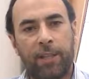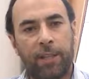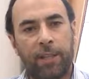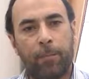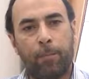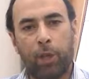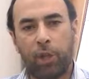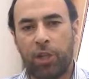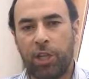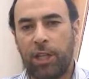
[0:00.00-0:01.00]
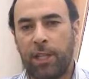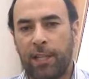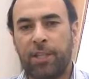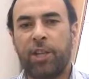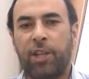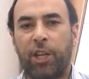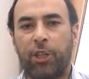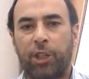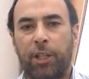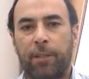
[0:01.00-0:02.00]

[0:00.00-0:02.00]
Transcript: their PhD dissertation.